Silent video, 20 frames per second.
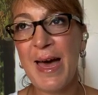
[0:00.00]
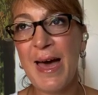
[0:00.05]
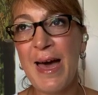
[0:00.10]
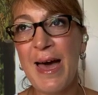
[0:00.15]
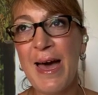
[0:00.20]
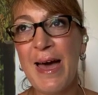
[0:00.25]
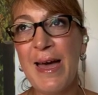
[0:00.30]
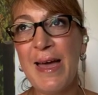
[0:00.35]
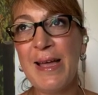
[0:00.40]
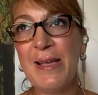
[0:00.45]

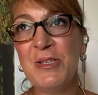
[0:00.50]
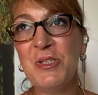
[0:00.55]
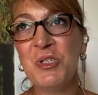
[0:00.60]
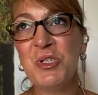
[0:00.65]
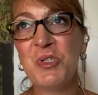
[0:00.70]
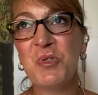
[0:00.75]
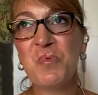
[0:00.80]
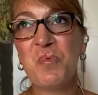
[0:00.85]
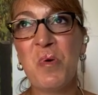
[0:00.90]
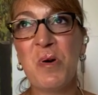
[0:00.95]
I
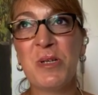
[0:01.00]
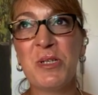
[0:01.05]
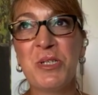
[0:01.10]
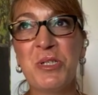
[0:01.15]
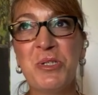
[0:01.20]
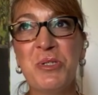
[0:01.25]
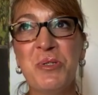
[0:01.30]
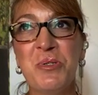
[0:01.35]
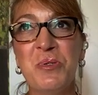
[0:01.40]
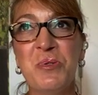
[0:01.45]
just want
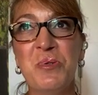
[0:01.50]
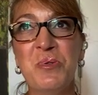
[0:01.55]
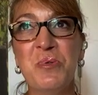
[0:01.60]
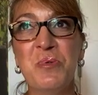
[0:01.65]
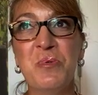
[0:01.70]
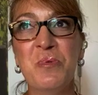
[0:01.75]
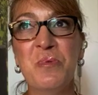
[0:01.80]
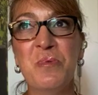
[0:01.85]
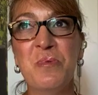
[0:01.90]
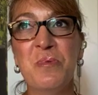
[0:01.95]

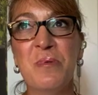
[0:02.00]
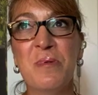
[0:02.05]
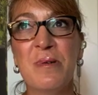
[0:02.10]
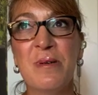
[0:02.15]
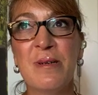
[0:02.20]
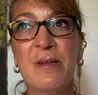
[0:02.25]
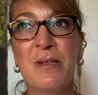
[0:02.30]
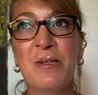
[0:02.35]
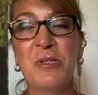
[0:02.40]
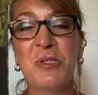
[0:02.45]
to
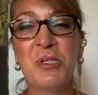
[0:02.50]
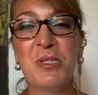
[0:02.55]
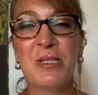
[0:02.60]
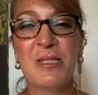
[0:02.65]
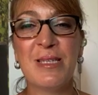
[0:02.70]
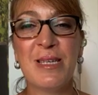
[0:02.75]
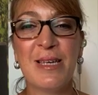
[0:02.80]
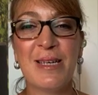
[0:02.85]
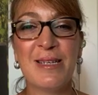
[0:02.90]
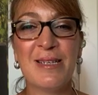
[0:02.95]

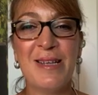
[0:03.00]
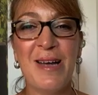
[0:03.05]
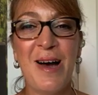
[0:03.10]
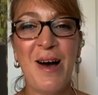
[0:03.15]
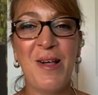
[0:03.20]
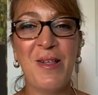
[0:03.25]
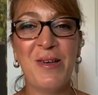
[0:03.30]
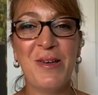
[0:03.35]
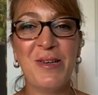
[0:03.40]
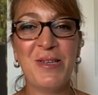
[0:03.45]
just
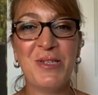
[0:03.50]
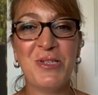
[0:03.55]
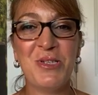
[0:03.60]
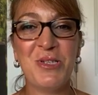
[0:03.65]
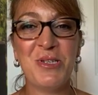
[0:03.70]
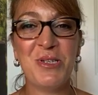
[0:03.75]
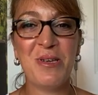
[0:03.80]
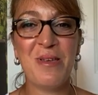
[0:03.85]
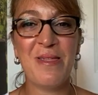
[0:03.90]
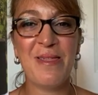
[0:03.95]

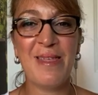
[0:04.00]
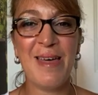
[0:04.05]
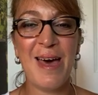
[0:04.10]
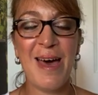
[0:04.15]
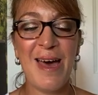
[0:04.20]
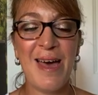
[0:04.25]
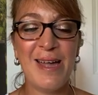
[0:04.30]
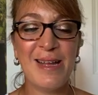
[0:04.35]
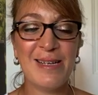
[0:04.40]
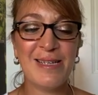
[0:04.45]
acknowledge
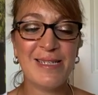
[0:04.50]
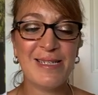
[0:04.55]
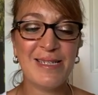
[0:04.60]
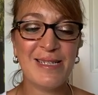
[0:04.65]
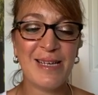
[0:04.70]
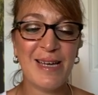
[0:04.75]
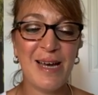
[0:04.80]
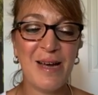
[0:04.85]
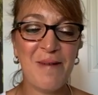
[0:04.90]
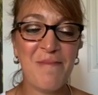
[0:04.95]
that
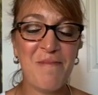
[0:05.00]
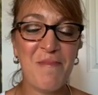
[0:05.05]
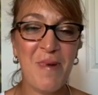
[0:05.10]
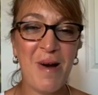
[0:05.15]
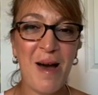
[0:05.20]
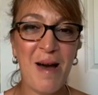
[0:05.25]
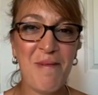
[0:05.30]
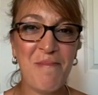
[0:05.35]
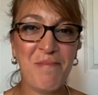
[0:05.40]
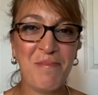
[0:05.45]
I'm,
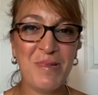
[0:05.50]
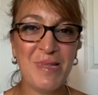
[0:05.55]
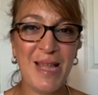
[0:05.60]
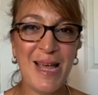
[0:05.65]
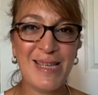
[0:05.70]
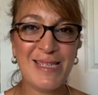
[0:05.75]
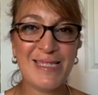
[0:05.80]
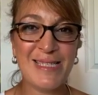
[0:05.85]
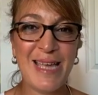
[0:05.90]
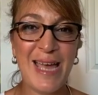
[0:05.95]
I'm
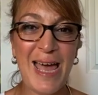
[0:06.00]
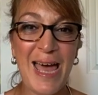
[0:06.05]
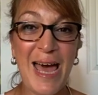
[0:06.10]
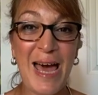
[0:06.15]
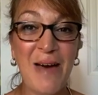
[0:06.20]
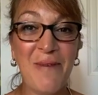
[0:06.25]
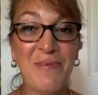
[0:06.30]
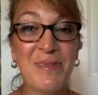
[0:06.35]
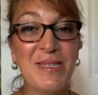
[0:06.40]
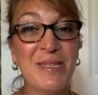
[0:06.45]
blessed to
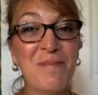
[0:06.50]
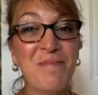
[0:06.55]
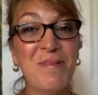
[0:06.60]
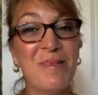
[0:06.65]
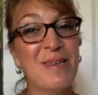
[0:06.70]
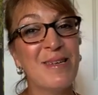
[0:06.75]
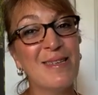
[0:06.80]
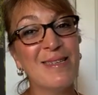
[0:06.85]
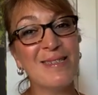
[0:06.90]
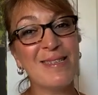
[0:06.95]
have
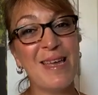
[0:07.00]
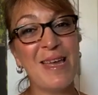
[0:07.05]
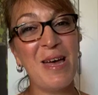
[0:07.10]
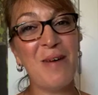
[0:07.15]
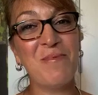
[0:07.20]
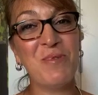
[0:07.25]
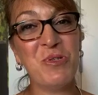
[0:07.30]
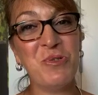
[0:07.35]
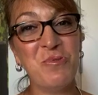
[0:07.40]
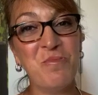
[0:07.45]
siblings. I
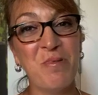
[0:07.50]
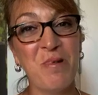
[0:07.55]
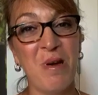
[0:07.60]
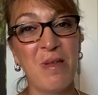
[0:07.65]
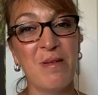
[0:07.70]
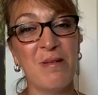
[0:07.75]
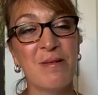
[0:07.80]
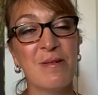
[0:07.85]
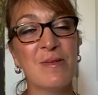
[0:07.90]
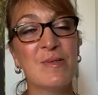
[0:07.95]
have two
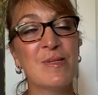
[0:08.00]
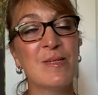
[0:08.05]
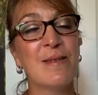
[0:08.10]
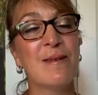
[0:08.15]
brothers.